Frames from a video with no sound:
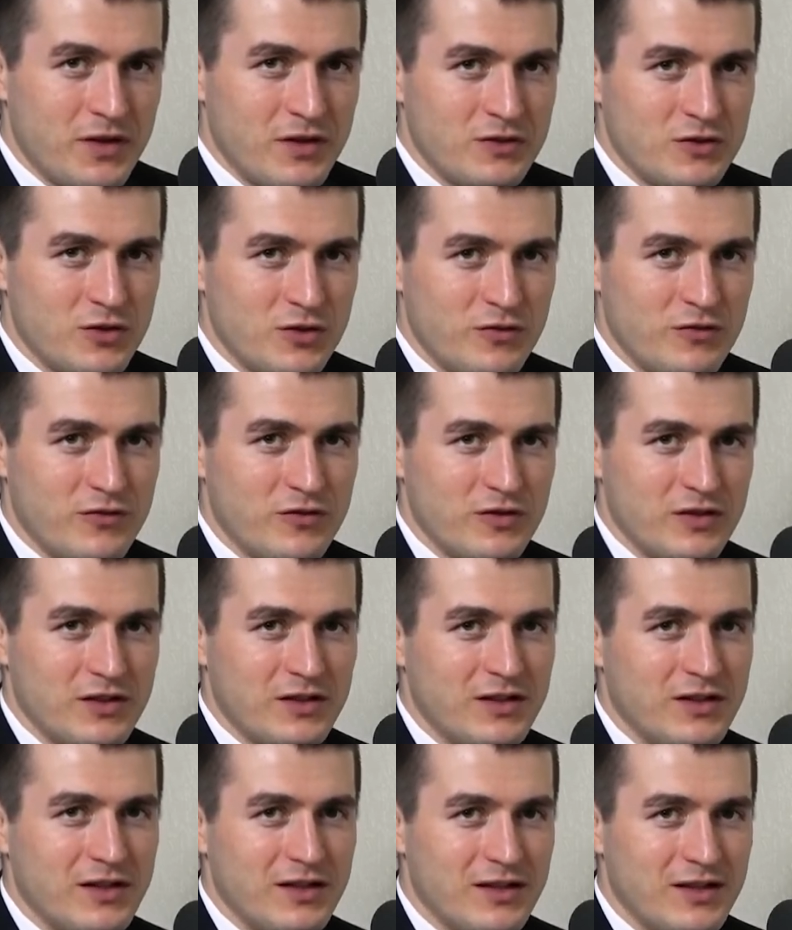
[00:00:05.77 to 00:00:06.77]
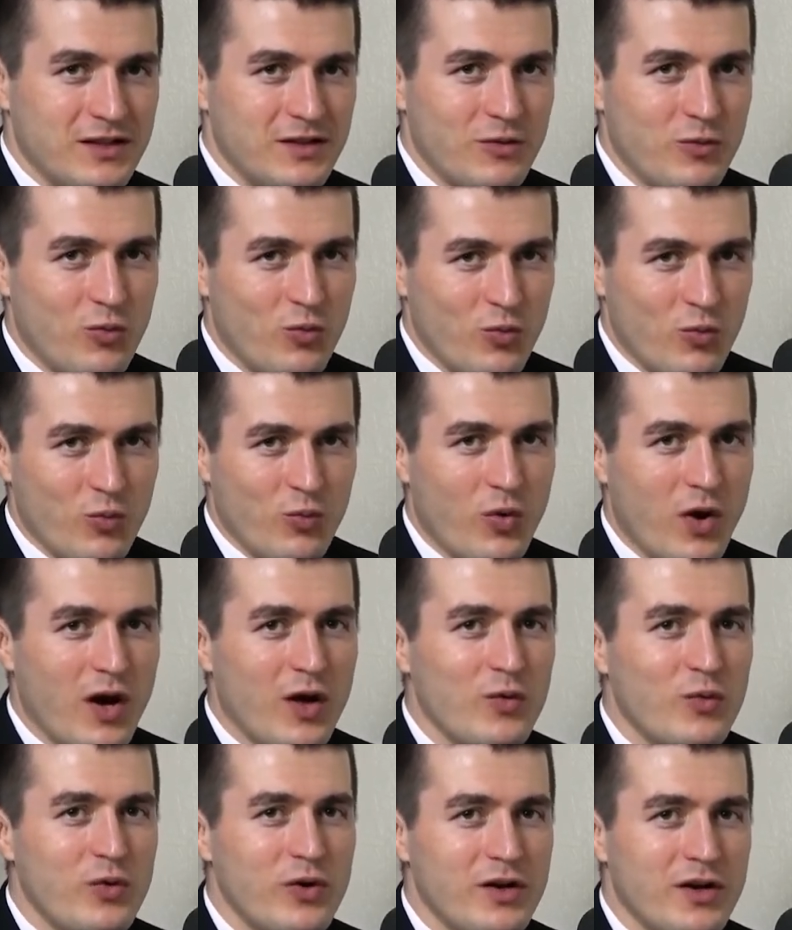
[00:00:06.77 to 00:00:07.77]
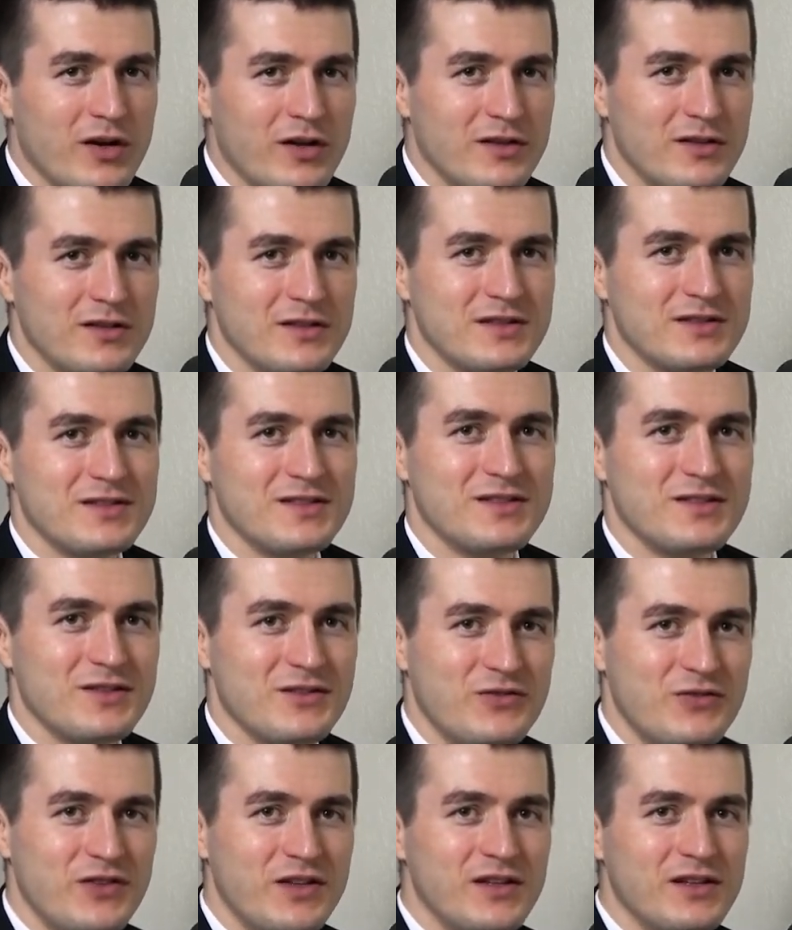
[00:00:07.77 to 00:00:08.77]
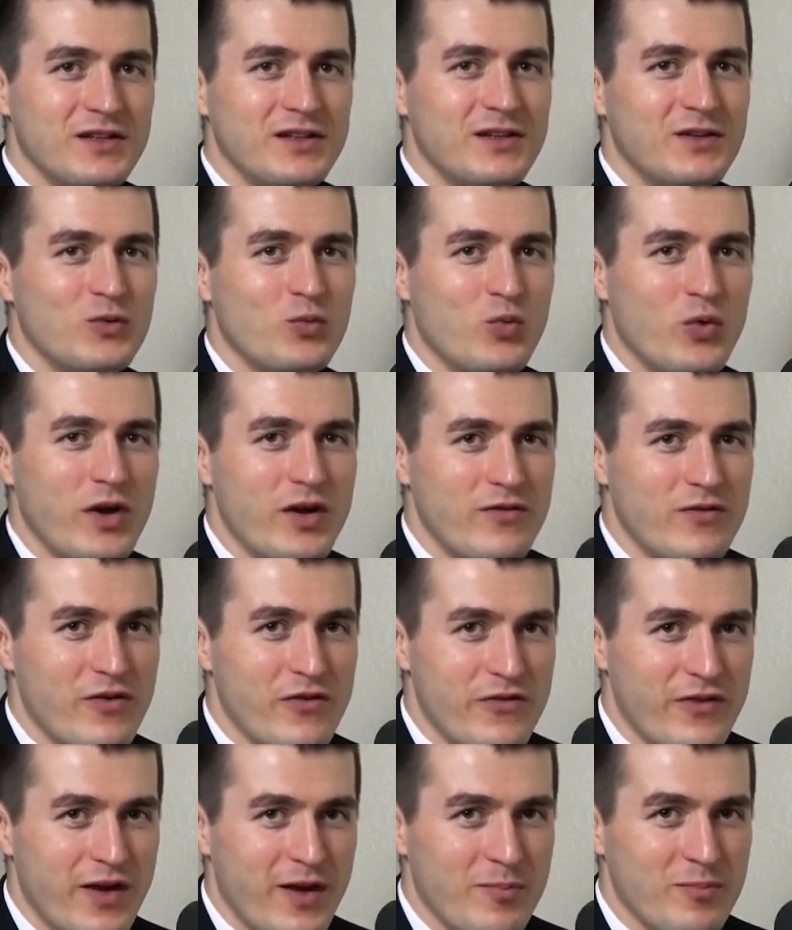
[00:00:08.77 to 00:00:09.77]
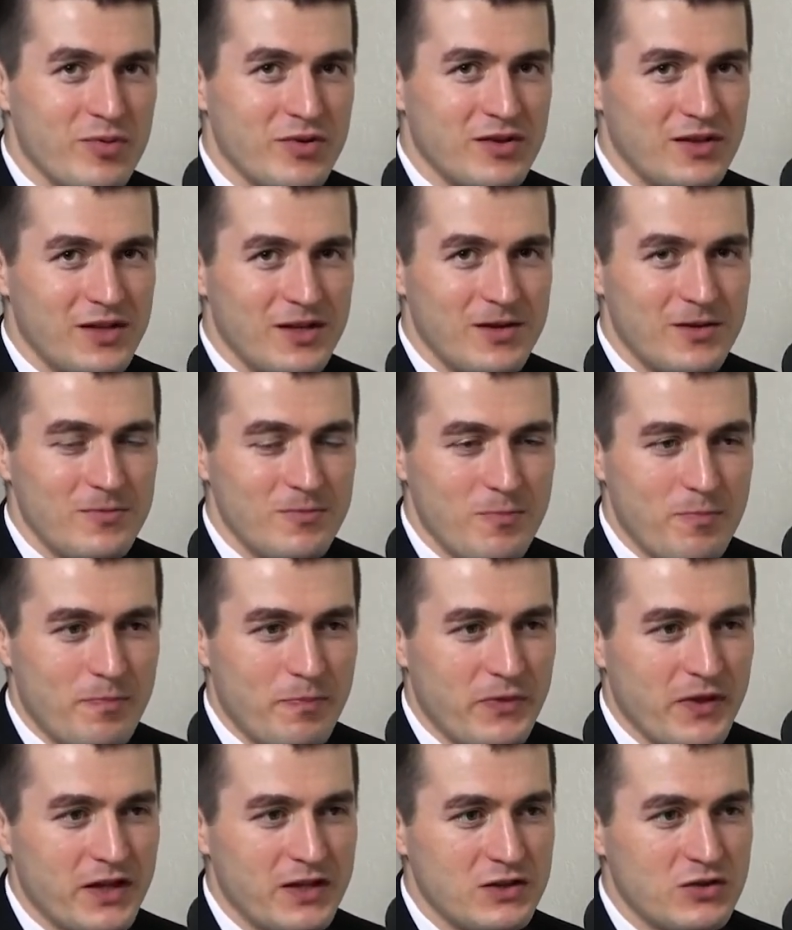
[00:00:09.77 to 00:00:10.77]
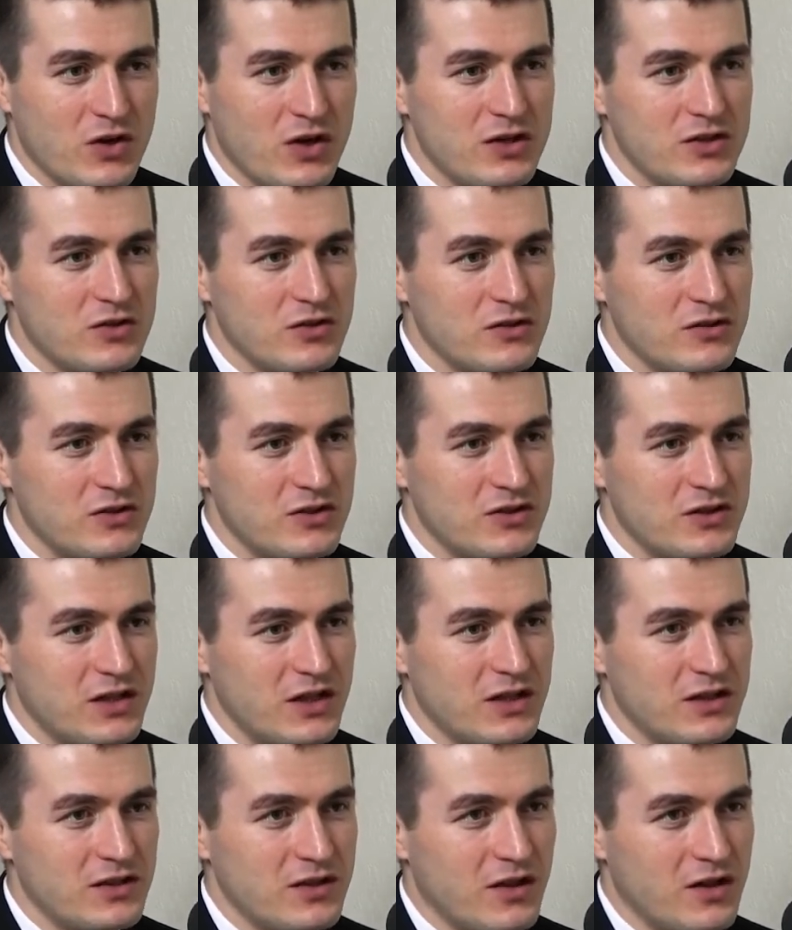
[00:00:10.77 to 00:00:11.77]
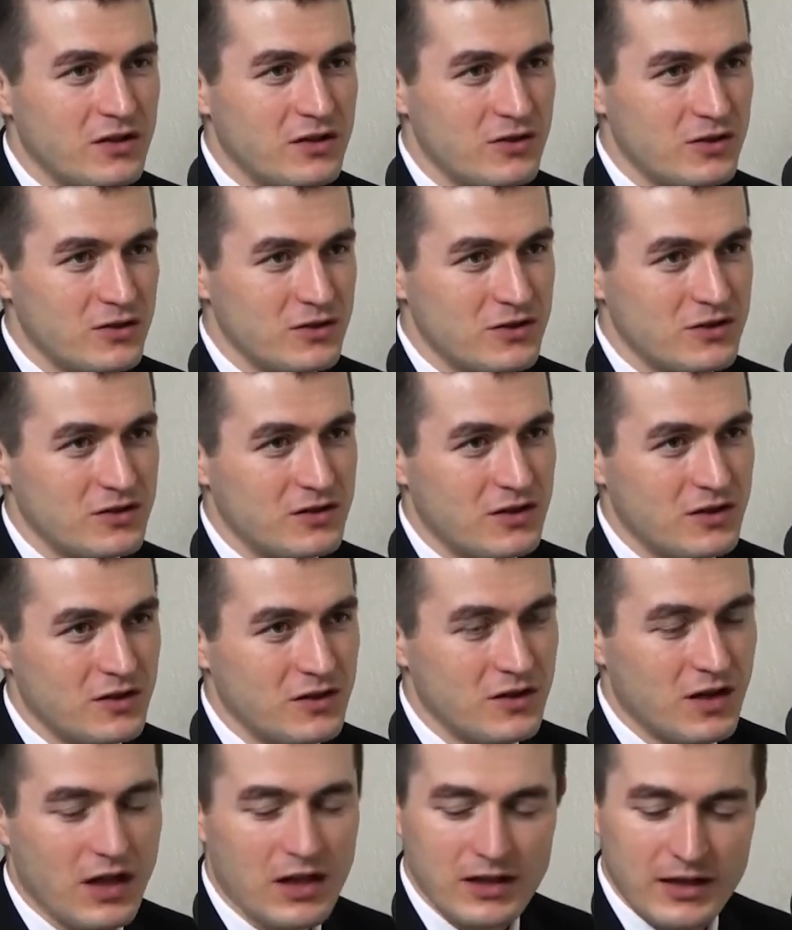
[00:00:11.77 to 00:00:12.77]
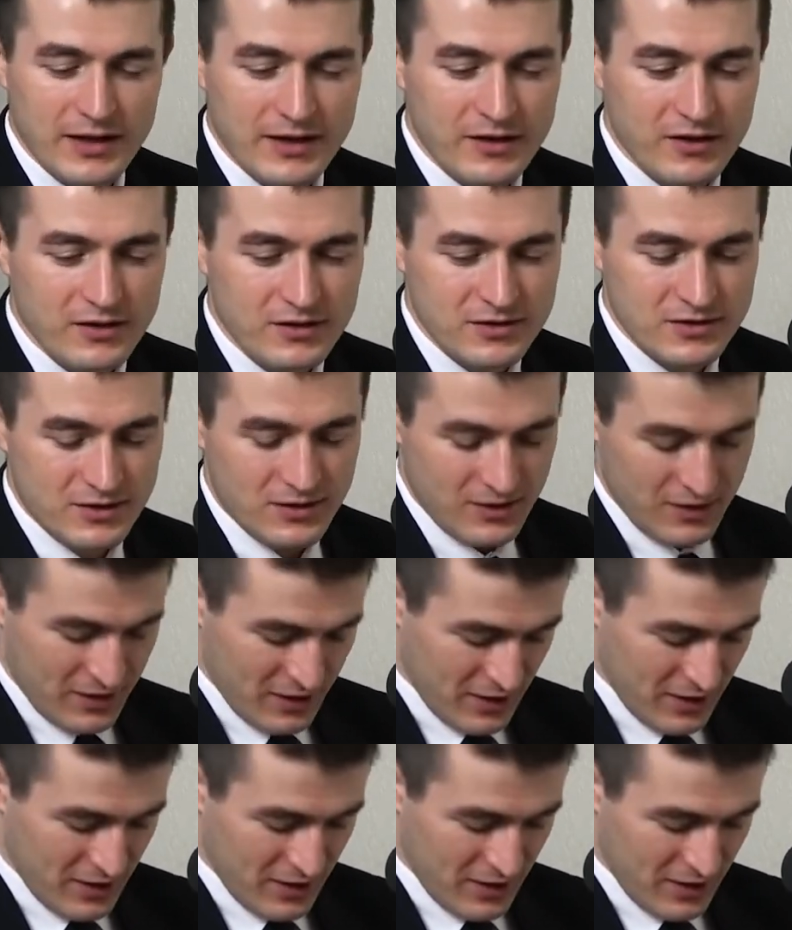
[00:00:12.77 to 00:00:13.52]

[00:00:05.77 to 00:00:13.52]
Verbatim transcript: Sort of while we're on this feeling and wave of empathy and trying to understand others that are not like us.